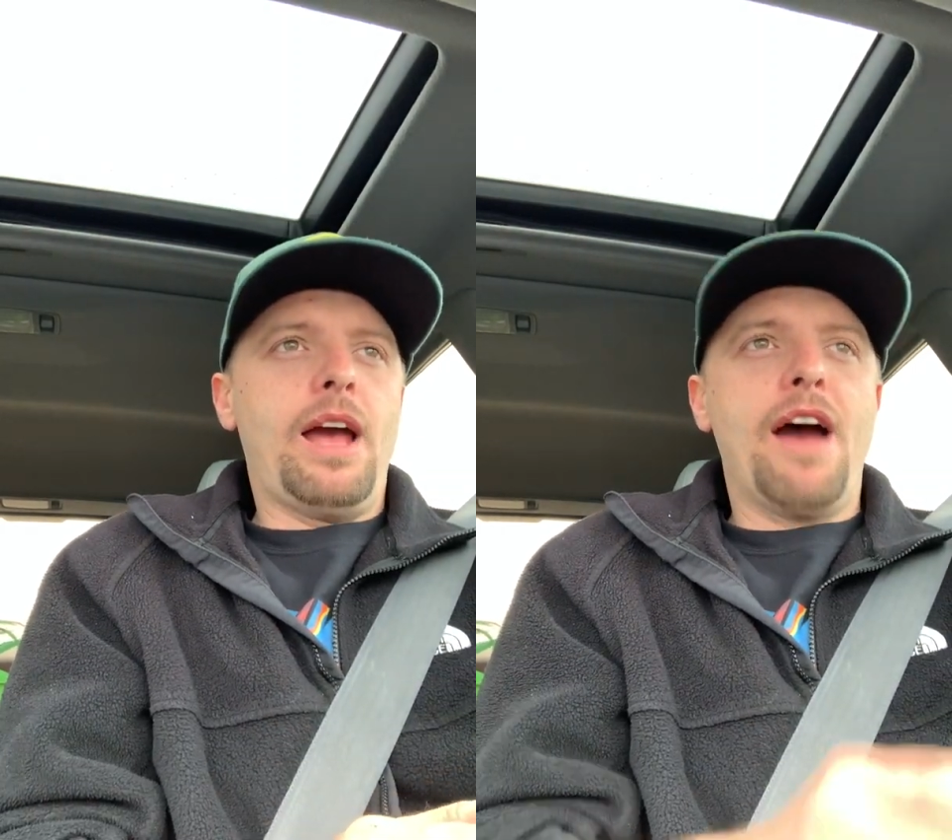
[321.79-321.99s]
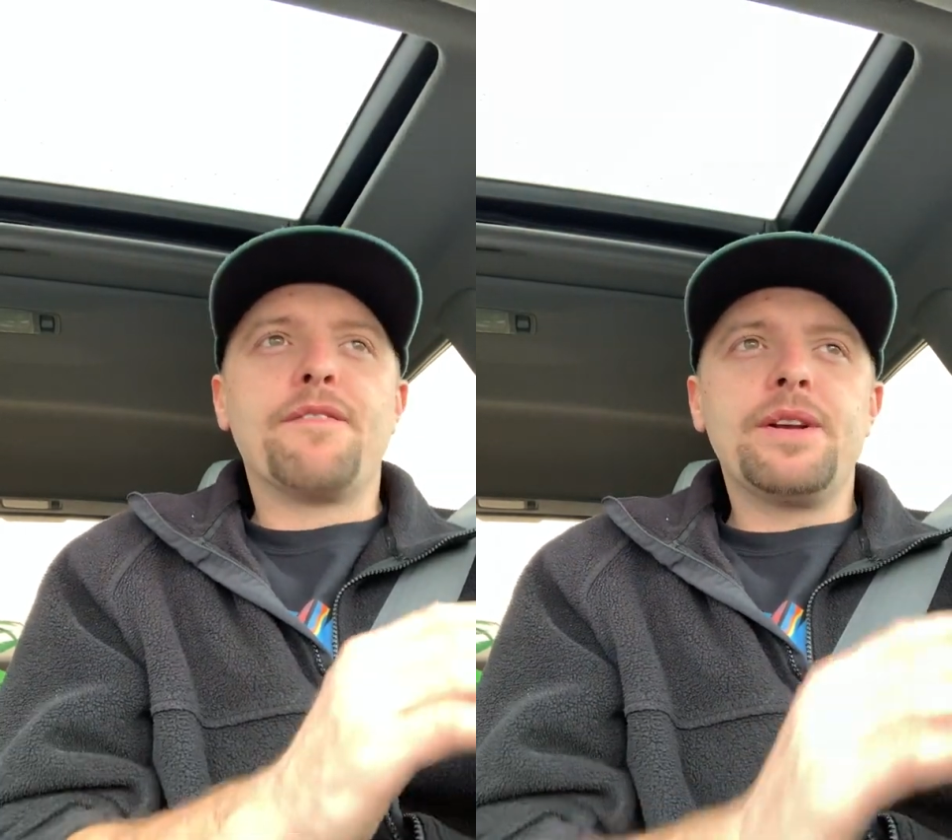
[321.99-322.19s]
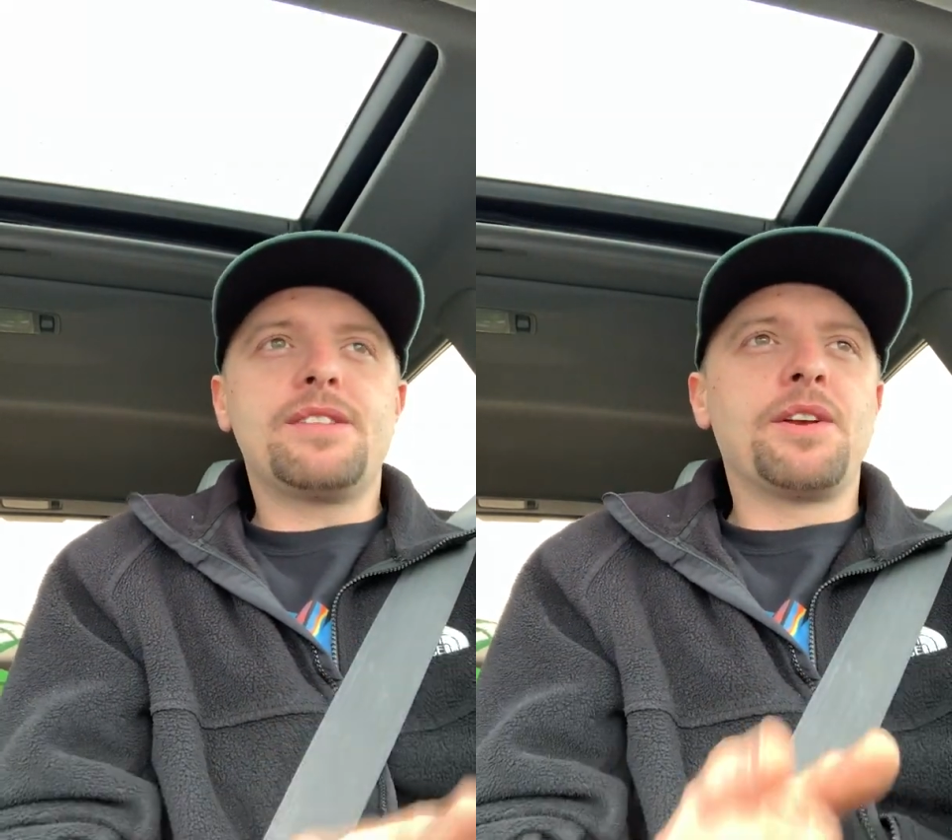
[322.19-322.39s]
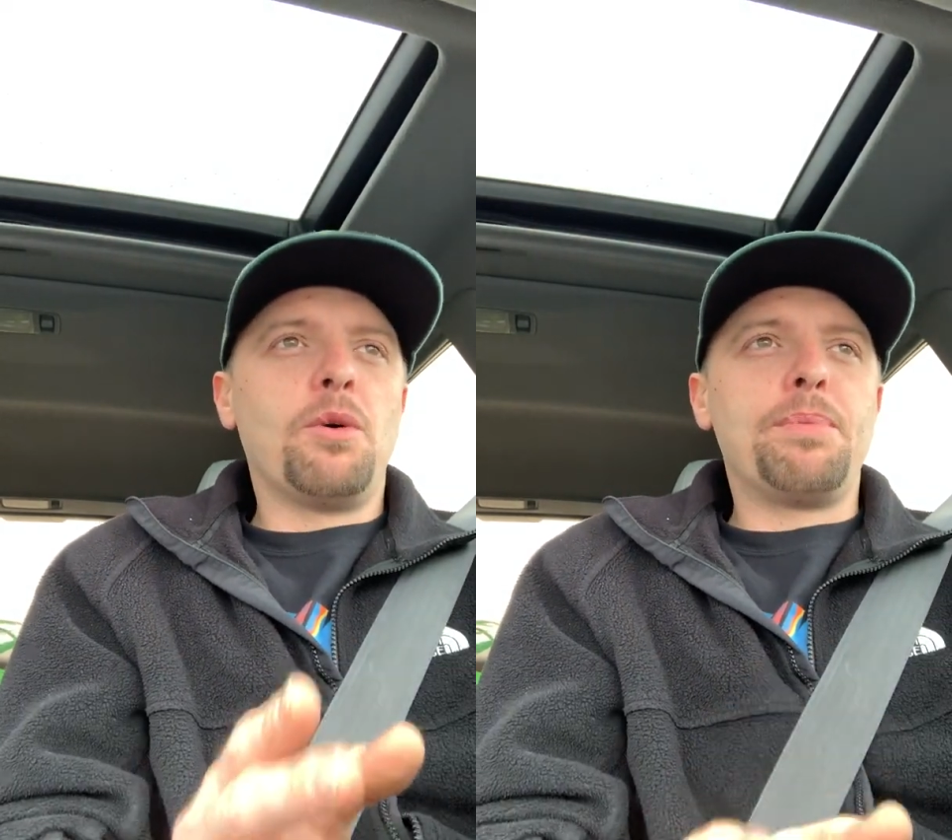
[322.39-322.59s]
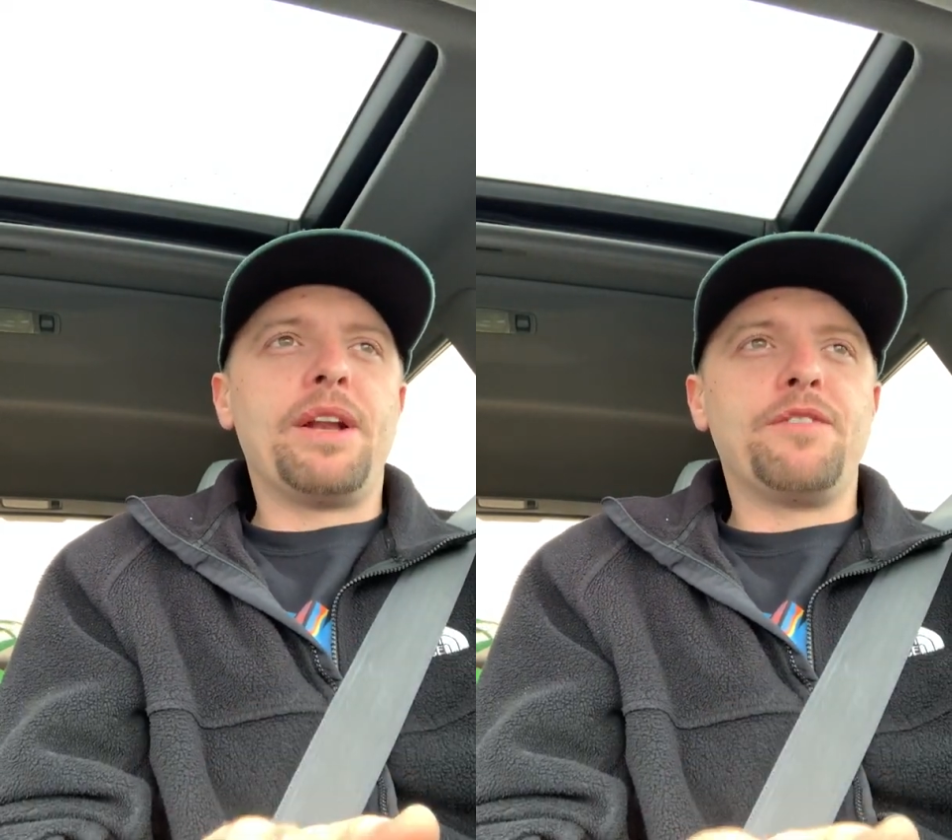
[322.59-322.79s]
every
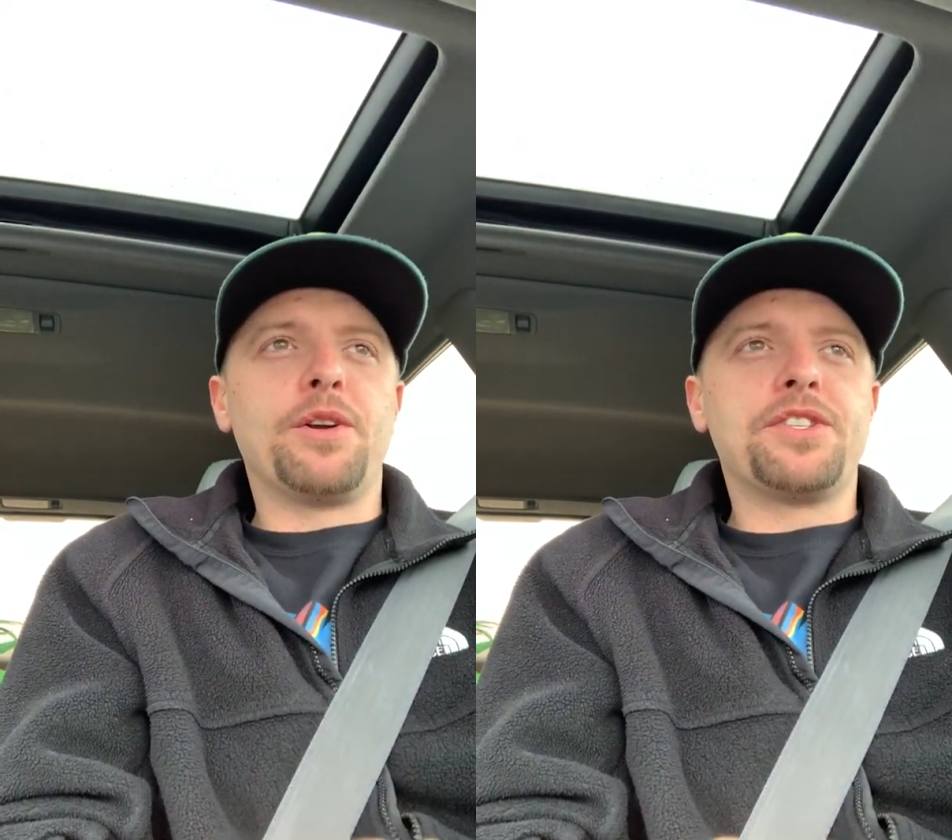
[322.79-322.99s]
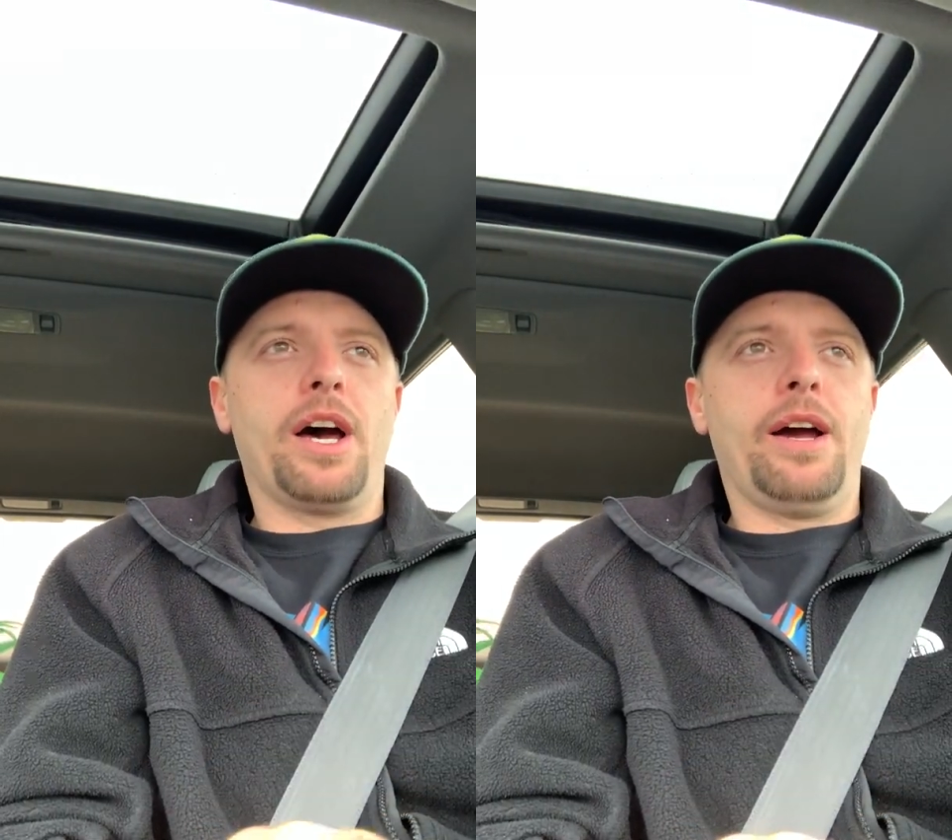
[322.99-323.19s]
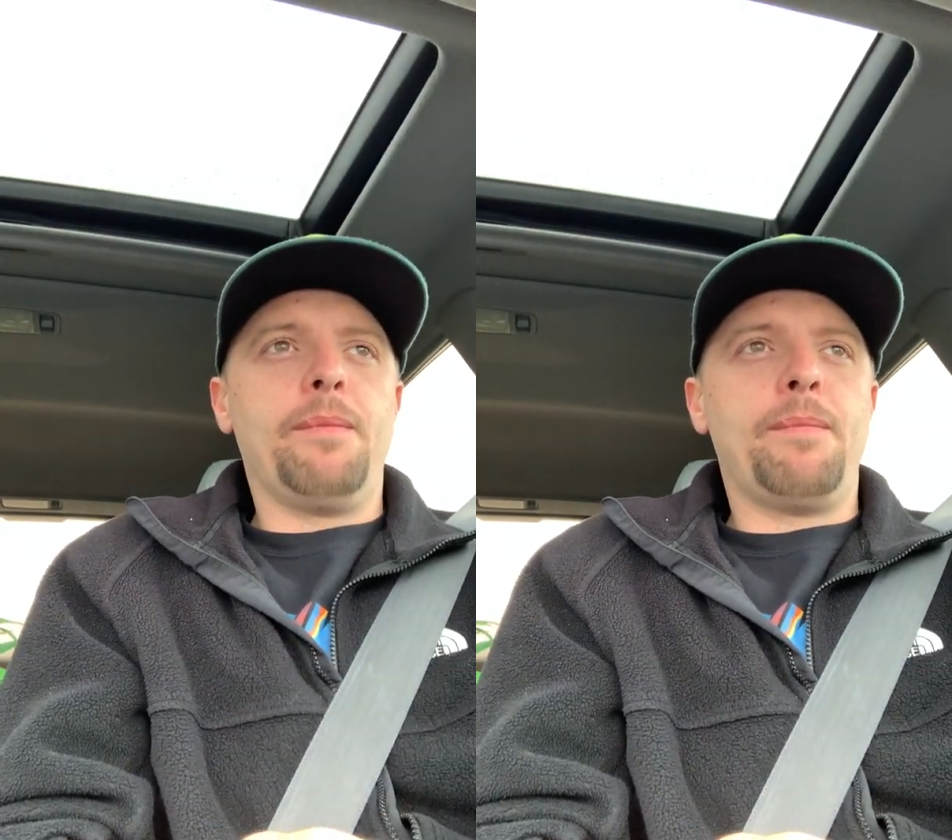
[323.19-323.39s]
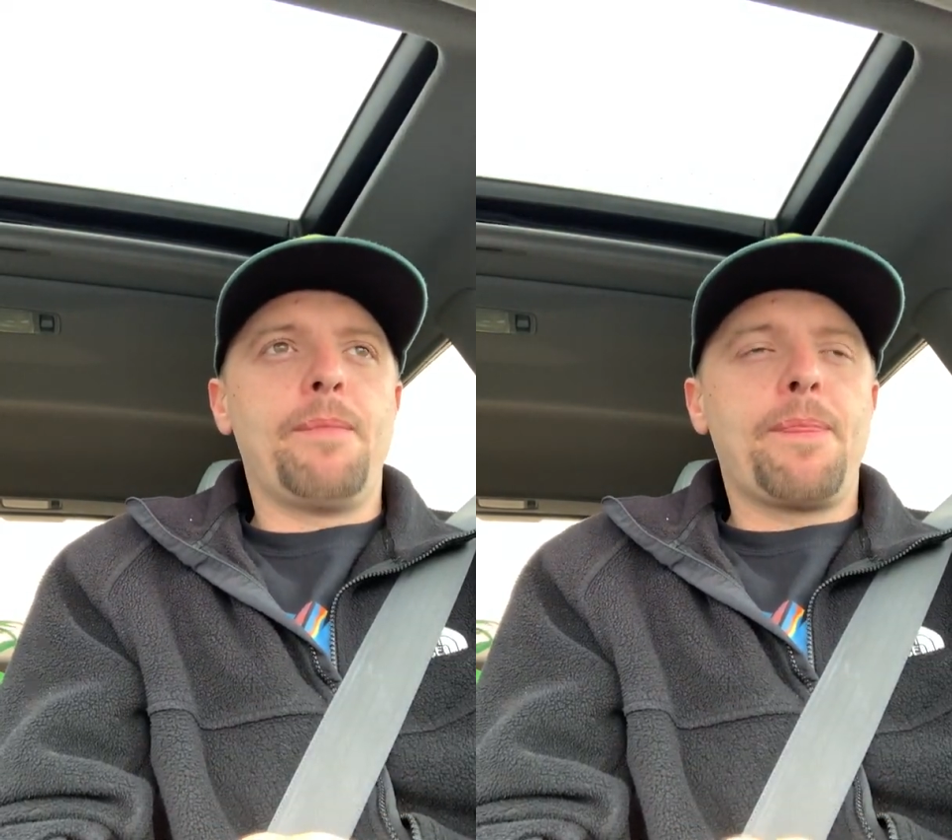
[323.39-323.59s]
single bit of your time,